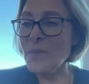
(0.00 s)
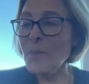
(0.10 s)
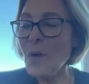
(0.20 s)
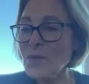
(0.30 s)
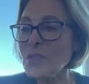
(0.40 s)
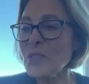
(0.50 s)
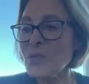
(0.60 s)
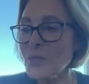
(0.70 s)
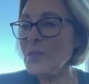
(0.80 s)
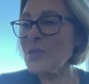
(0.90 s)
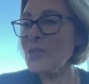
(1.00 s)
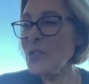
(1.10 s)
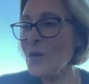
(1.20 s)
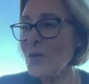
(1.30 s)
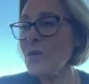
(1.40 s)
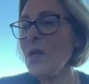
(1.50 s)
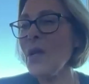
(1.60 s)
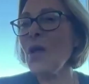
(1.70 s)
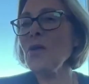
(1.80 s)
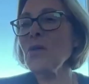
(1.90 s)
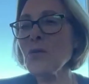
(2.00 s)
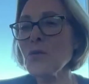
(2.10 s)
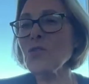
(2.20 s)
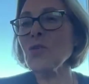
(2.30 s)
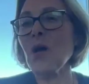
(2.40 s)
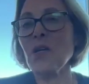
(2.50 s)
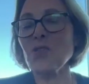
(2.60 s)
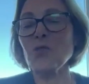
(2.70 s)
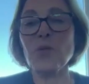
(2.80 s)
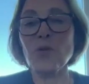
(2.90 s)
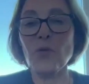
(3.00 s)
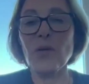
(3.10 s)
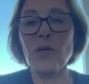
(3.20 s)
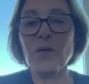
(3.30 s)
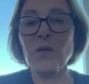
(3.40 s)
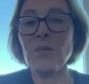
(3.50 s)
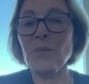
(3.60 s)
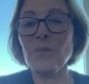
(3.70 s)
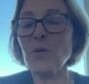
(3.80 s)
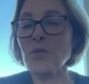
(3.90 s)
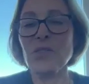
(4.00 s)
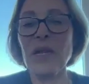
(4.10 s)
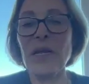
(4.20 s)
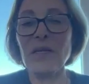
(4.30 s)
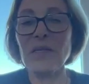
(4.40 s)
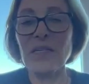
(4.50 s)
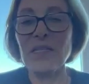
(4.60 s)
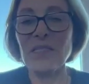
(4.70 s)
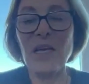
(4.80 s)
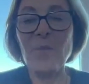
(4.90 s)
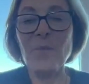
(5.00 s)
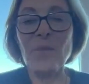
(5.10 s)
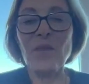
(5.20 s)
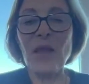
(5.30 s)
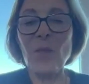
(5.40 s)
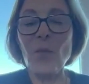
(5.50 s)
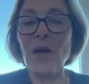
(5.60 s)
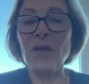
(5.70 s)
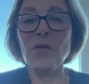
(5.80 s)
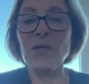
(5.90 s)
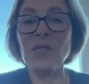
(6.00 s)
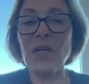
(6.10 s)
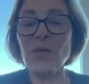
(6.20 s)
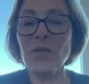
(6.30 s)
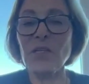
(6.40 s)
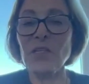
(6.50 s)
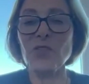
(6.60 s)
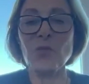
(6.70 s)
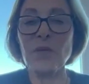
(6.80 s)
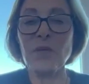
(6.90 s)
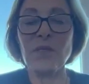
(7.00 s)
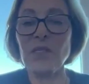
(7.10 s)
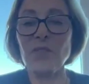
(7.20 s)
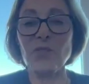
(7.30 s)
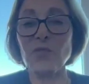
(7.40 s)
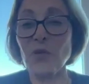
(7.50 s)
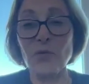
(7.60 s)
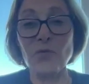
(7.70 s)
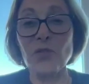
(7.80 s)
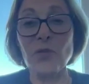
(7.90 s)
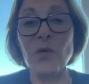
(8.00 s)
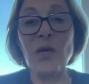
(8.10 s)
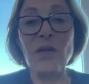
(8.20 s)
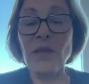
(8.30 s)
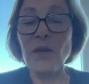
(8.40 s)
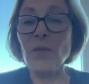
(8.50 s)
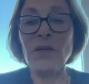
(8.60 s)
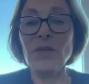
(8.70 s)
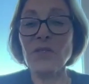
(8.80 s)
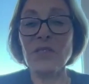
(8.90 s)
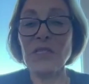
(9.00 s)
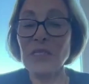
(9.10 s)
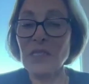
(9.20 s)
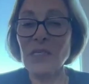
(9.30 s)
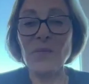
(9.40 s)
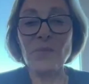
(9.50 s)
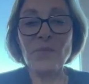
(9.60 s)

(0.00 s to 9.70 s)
most schools don't nurture entrepreneurial personalities. They want you to tell the teacher what the teacher told you. They want you to sit